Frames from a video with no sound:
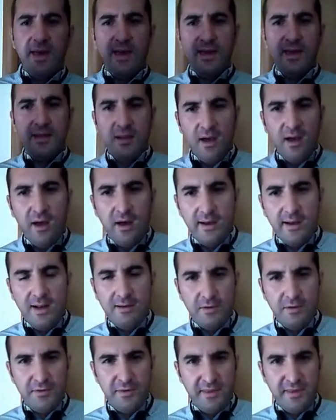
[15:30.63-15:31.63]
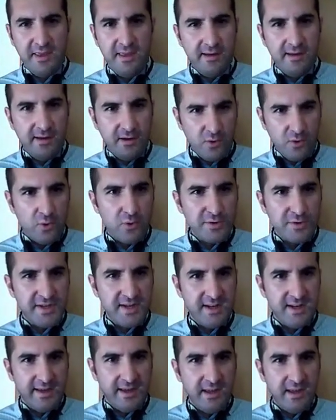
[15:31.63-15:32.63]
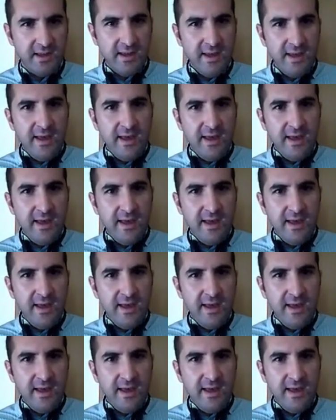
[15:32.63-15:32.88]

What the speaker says: and high-level thinking accordingly.